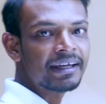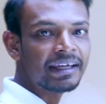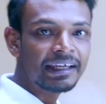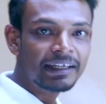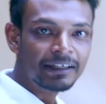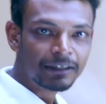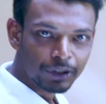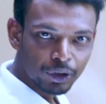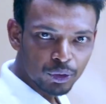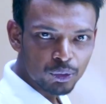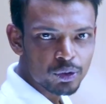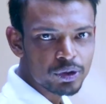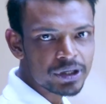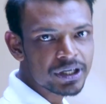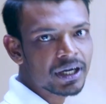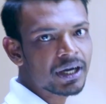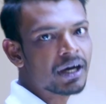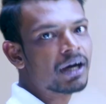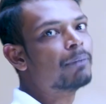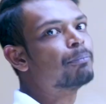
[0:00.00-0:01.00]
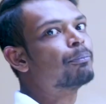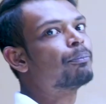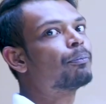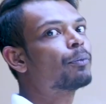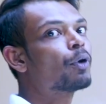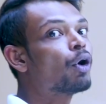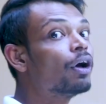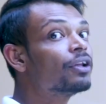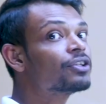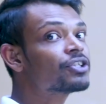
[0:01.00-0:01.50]
include a
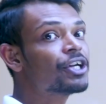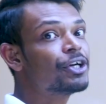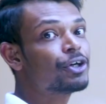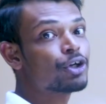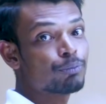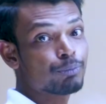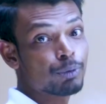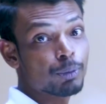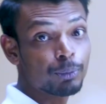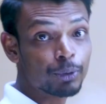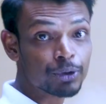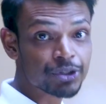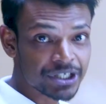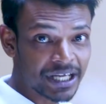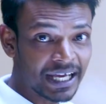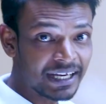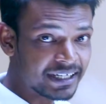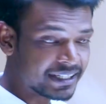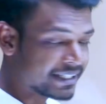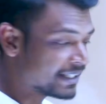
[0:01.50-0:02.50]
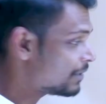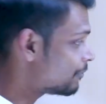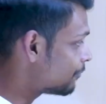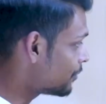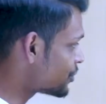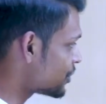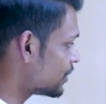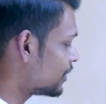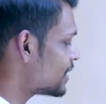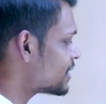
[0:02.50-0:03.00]
constant of proportionality,
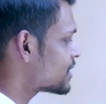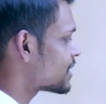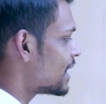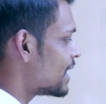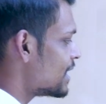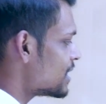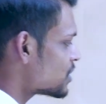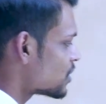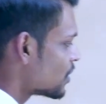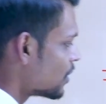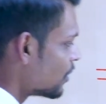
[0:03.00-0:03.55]
which in this case